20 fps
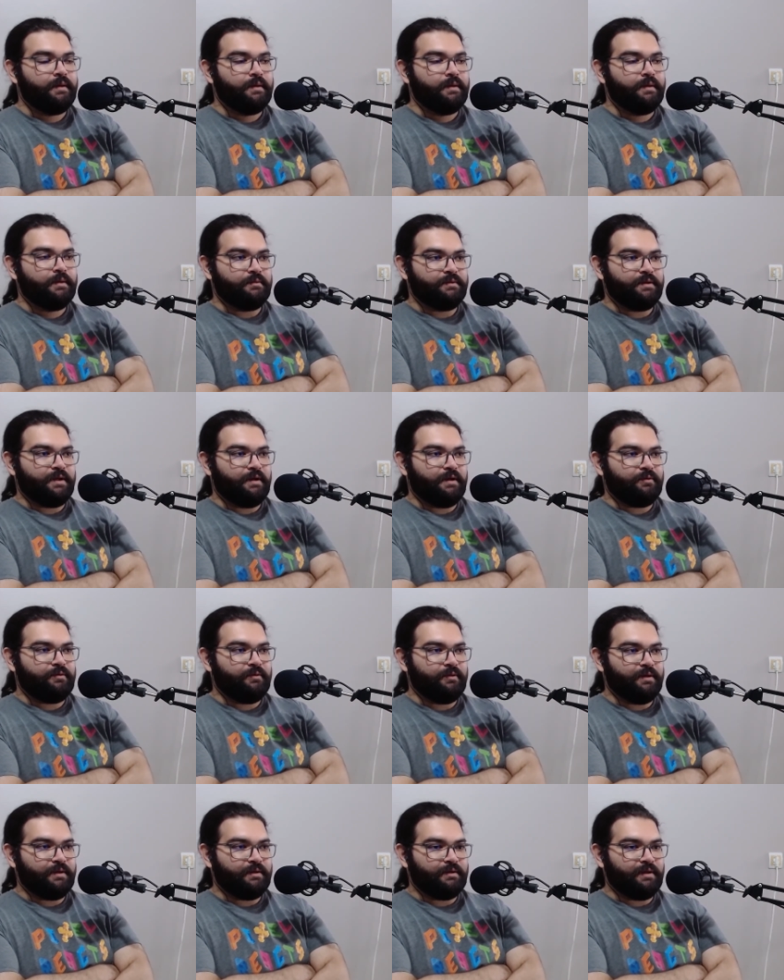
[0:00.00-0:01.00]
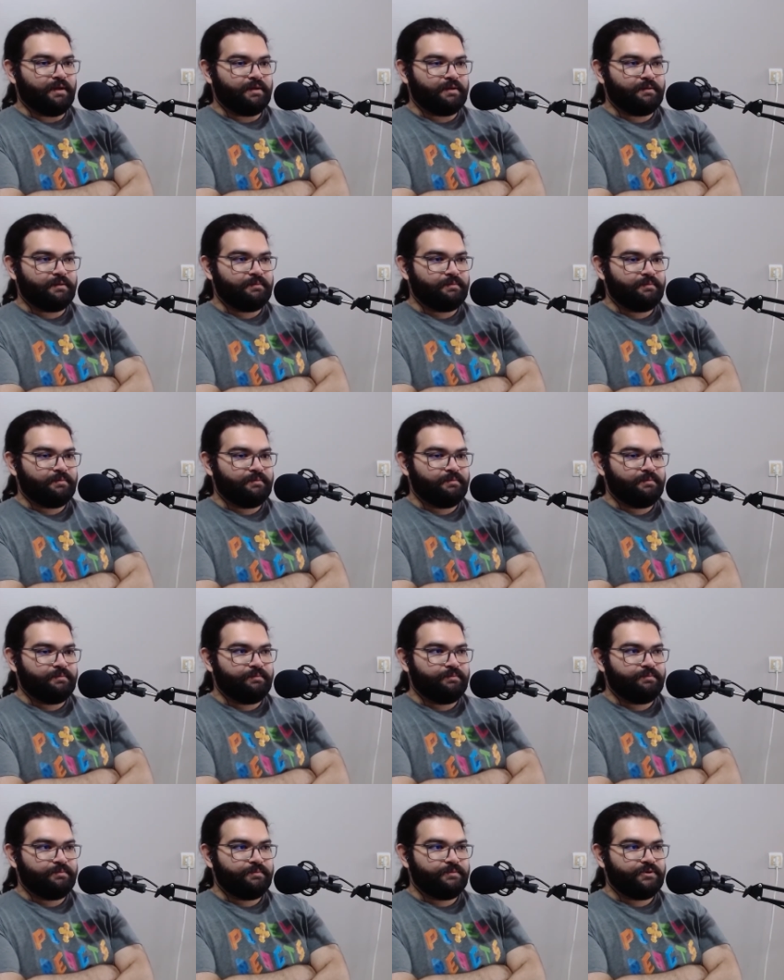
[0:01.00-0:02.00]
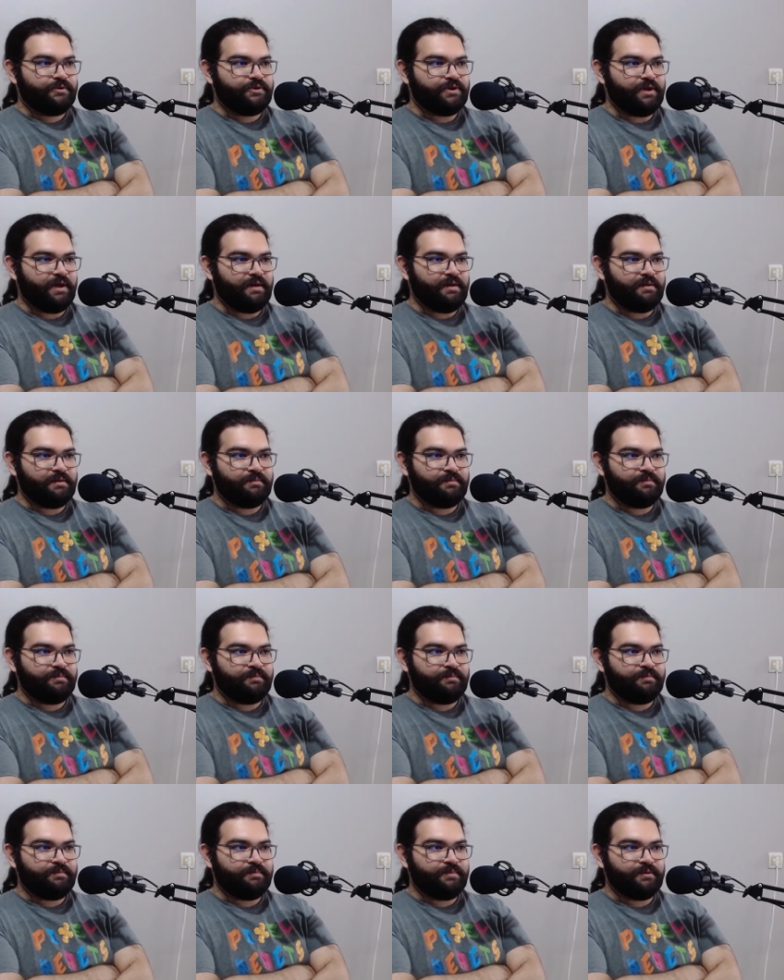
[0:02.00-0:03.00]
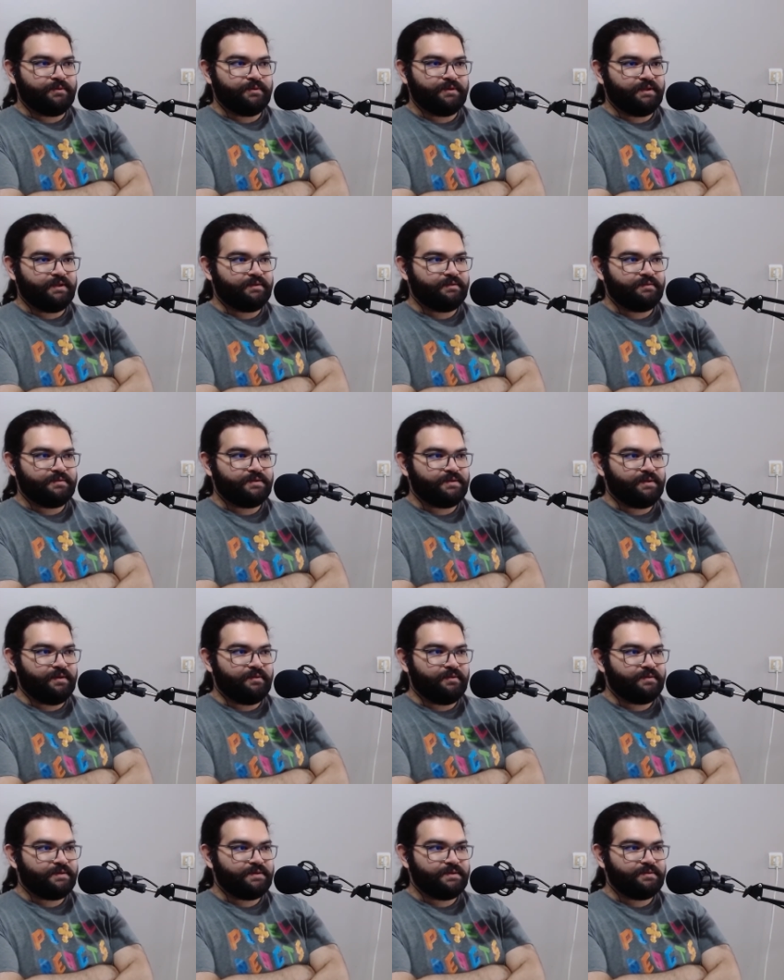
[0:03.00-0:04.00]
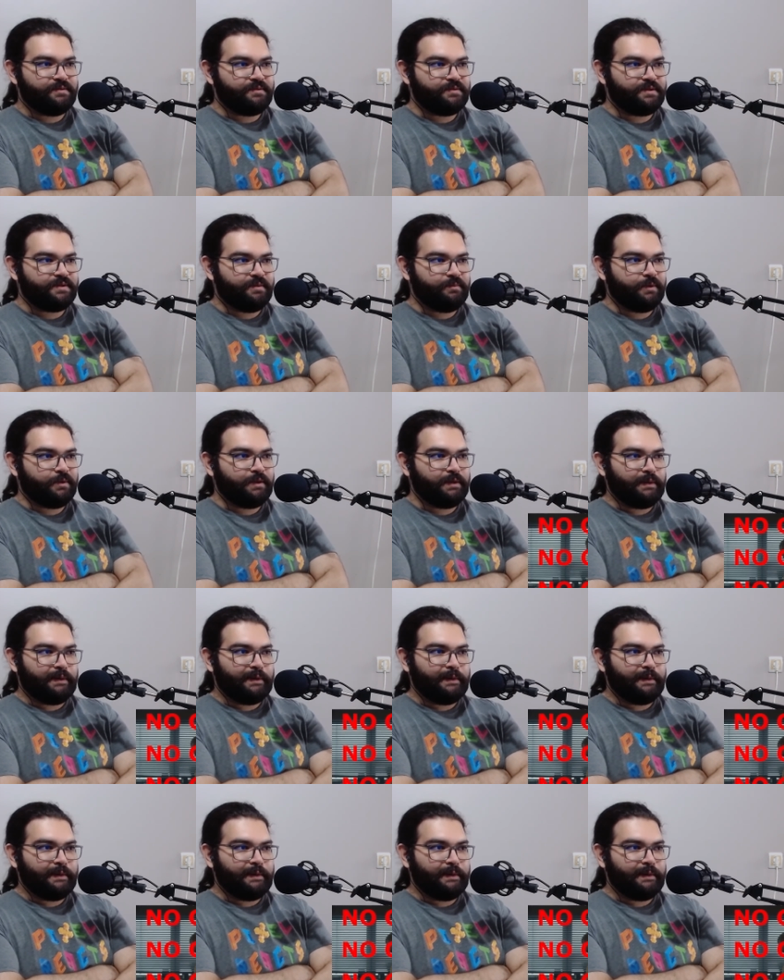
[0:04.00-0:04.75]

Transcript: Oh, they are calling like child protective services or something.